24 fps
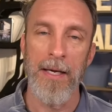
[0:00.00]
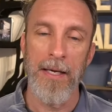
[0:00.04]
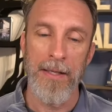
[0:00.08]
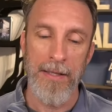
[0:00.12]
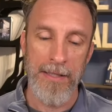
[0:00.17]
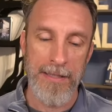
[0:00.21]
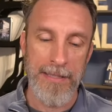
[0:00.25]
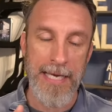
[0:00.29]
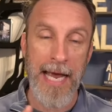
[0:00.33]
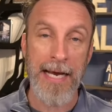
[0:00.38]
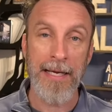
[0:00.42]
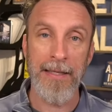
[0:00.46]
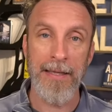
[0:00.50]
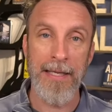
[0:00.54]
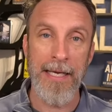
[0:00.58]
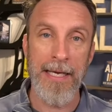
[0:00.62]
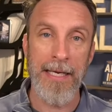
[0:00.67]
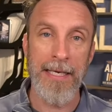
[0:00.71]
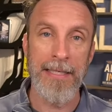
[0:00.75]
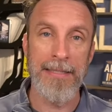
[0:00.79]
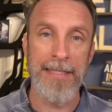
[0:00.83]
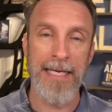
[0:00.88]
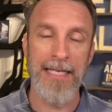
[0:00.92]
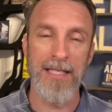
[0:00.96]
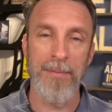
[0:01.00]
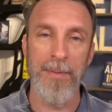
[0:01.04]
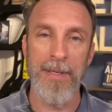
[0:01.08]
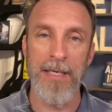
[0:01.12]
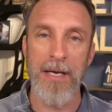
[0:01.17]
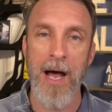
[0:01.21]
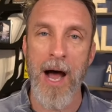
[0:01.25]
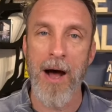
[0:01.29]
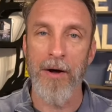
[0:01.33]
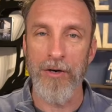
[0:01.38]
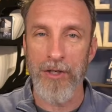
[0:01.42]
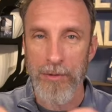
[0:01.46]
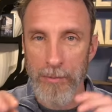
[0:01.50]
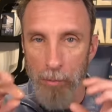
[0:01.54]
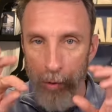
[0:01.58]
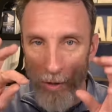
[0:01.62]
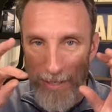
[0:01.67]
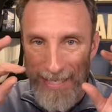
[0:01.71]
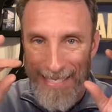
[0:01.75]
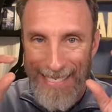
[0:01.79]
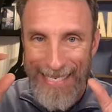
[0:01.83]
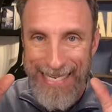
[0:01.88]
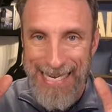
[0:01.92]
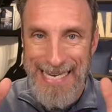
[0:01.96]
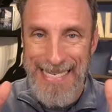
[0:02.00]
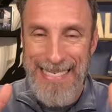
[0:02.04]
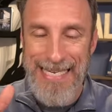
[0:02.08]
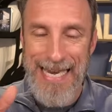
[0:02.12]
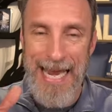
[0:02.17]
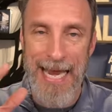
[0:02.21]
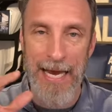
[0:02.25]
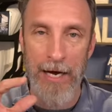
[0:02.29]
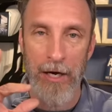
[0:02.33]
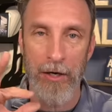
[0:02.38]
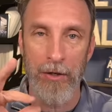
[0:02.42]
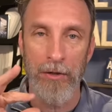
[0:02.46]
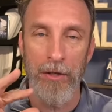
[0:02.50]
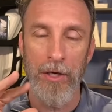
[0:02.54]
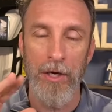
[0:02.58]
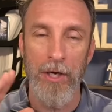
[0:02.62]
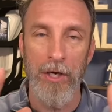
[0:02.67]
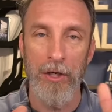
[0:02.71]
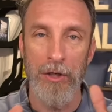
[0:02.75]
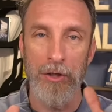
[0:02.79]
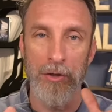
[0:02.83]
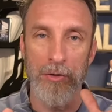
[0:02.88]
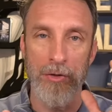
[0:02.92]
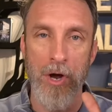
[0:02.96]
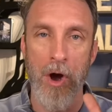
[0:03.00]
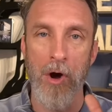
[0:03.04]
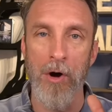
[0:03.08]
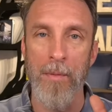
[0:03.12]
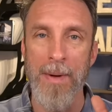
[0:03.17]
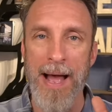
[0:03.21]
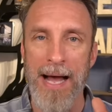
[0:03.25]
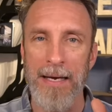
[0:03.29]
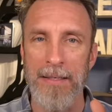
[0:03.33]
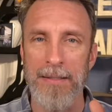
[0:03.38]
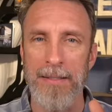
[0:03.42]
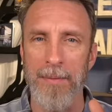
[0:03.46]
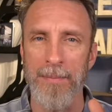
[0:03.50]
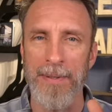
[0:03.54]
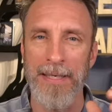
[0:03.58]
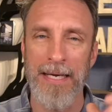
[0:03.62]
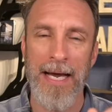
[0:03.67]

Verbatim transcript: The second thing is intimate knowledge. The more detail you know about something,